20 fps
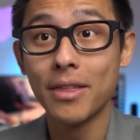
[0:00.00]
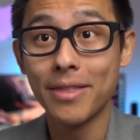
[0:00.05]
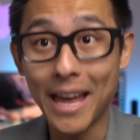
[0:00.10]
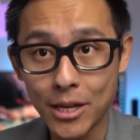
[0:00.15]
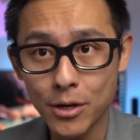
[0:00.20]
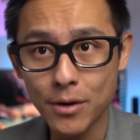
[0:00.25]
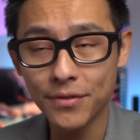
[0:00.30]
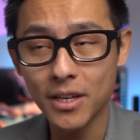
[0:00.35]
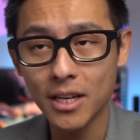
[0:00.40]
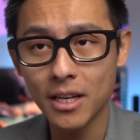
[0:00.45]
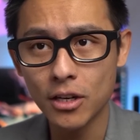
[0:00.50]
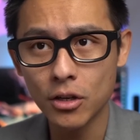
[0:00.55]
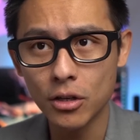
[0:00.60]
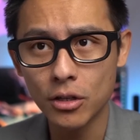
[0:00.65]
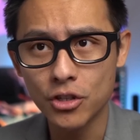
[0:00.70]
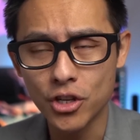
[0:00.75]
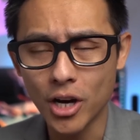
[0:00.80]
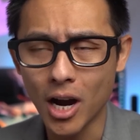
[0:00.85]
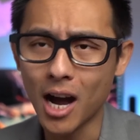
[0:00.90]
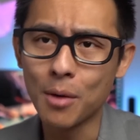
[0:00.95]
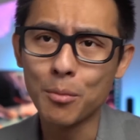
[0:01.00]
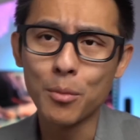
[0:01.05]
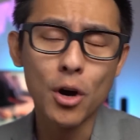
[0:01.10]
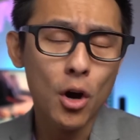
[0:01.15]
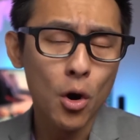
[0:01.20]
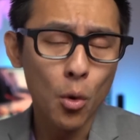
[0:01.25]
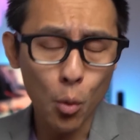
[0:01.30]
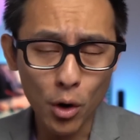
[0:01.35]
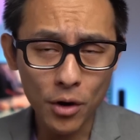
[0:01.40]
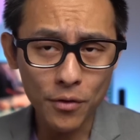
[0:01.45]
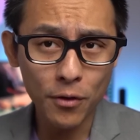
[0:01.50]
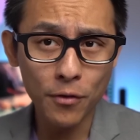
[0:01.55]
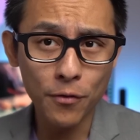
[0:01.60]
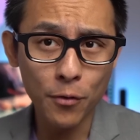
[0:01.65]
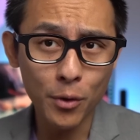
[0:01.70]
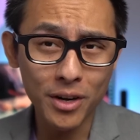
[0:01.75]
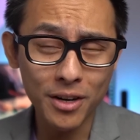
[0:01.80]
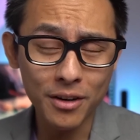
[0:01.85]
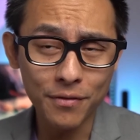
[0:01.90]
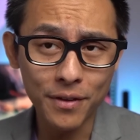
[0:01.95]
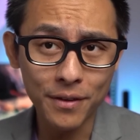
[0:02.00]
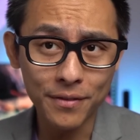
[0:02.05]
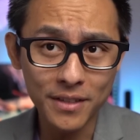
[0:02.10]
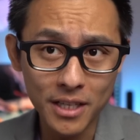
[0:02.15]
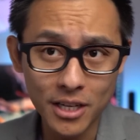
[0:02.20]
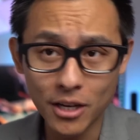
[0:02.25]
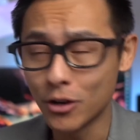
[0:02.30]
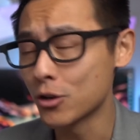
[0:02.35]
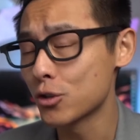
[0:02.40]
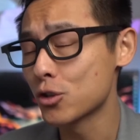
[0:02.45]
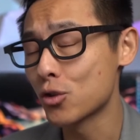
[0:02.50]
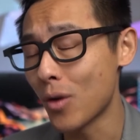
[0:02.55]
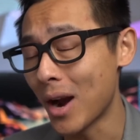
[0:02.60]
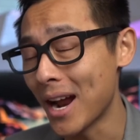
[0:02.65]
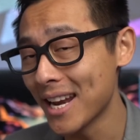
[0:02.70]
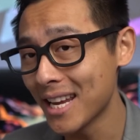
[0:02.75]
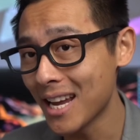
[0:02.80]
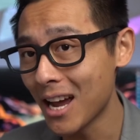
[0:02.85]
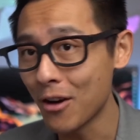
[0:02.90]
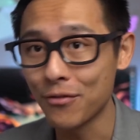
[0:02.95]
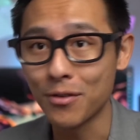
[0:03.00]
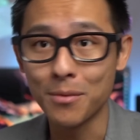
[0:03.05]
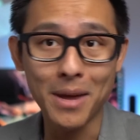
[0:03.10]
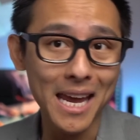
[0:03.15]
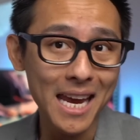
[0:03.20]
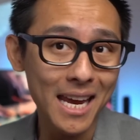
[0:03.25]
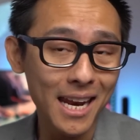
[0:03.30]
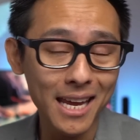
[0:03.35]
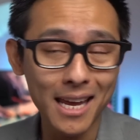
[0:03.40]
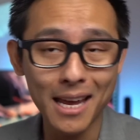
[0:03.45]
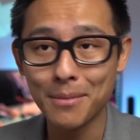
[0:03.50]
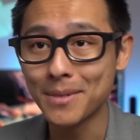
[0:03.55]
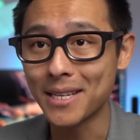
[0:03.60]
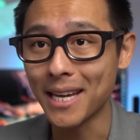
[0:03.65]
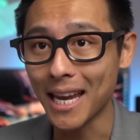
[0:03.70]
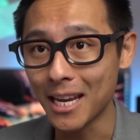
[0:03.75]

Then you have to get a good job, work for 40 to 50 years, grinding out from 8 a.m.